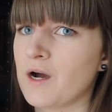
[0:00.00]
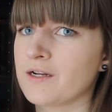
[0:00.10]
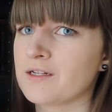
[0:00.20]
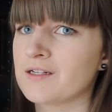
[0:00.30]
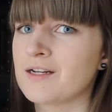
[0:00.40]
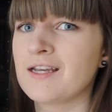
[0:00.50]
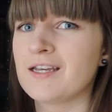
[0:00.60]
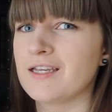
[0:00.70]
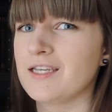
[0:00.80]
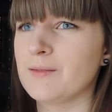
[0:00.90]
1
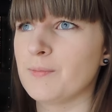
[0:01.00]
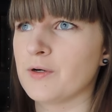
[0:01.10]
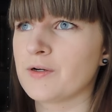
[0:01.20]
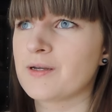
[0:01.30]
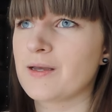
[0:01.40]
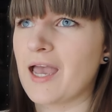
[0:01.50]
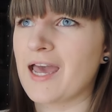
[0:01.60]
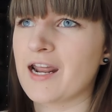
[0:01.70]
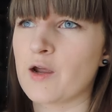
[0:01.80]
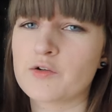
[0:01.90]
ebook,
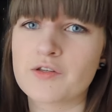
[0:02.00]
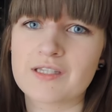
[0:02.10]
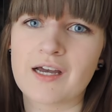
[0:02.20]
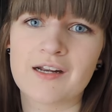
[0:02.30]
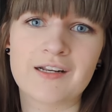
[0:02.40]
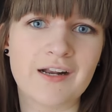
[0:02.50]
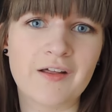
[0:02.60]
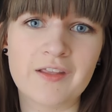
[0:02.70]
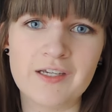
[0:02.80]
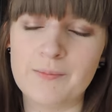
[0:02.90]
and I also started
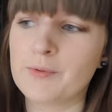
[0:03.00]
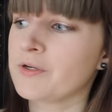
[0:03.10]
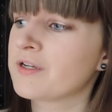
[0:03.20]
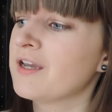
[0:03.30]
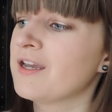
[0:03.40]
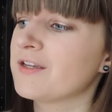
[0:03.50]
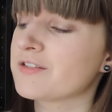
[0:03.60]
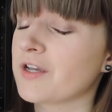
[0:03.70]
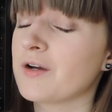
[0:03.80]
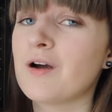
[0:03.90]
another ebook.
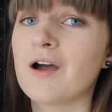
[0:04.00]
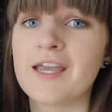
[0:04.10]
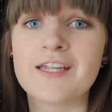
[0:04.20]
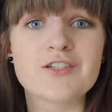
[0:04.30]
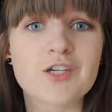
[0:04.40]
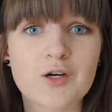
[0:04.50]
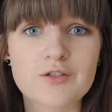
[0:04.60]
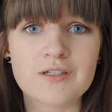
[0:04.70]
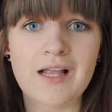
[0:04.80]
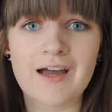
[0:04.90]
So in
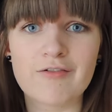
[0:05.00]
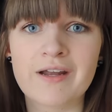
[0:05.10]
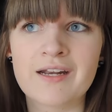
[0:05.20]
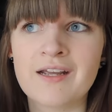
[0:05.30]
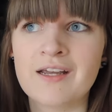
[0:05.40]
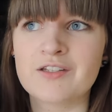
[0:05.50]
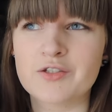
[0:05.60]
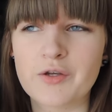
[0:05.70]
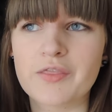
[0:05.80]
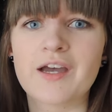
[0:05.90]
total, I read
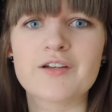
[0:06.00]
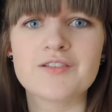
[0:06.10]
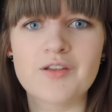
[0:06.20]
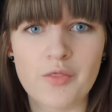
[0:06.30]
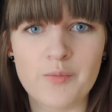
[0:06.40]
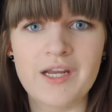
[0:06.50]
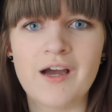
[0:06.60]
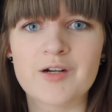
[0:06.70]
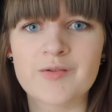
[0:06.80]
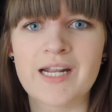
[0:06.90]

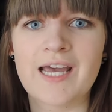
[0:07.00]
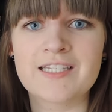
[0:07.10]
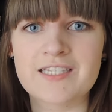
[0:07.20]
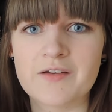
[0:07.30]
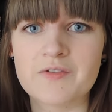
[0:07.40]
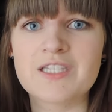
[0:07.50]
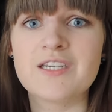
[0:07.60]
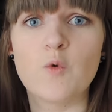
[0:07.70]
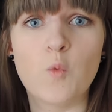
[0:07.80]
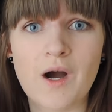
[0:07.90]

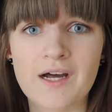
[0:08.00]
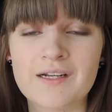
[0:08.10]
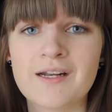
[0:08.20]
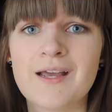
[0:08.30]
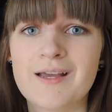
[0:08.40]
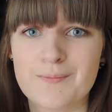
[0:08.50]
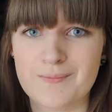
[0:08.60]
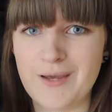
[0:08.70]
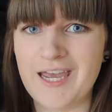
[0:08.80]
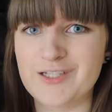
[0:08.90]
2,371
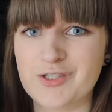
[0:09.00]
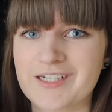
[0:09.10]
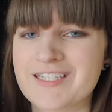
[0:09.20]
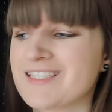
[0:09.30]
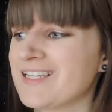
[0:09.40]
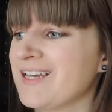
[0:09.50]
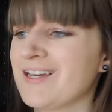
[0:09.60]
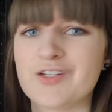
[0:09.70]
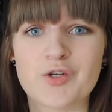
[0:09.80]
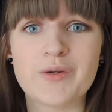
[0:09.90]
pages
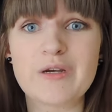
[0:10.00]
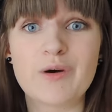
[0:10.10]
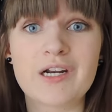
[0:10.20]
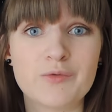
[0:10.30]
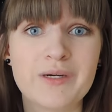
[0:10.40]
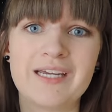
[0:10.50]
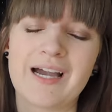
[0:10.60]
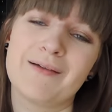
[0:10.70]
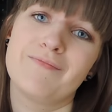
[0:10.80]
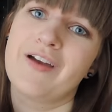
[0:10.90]
during 1 week.
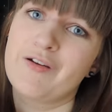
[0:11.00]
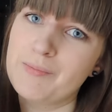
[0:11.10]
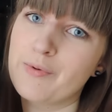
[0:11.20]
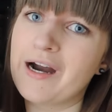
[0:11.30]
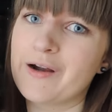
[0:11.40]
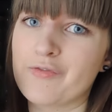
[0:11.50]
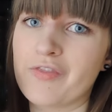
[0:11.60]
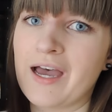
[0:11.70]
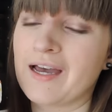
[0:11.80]
I'm very proud of